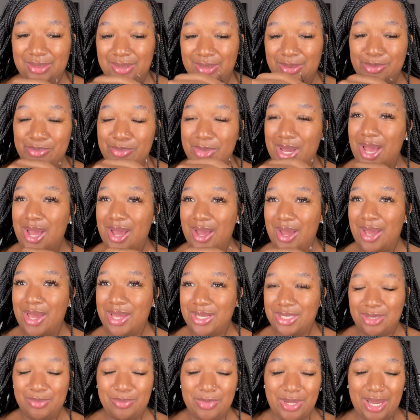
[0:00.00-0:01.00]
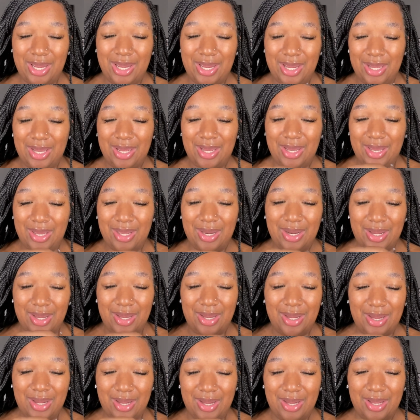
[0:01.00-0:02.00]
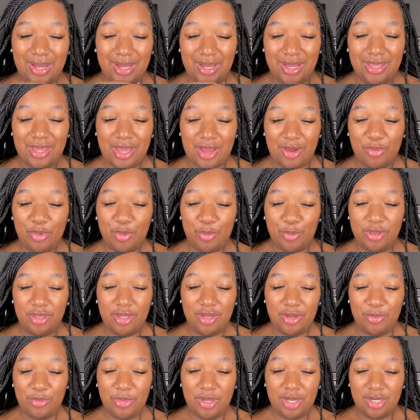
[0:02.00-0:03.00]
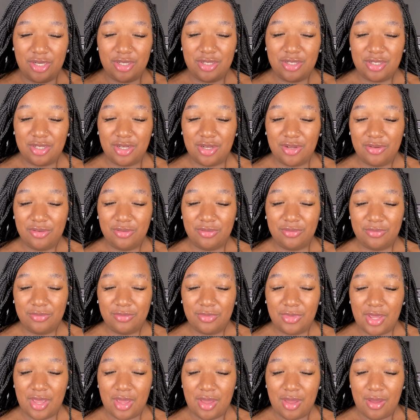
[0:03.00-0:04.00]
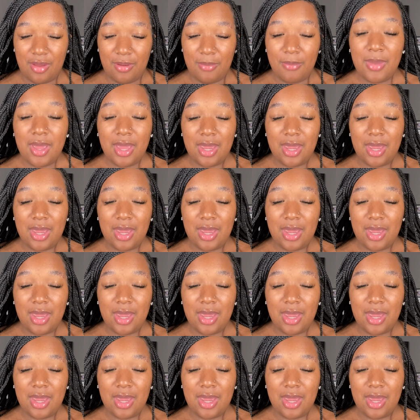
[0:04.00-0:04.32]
Much better. Y'all remember the Amanda show? I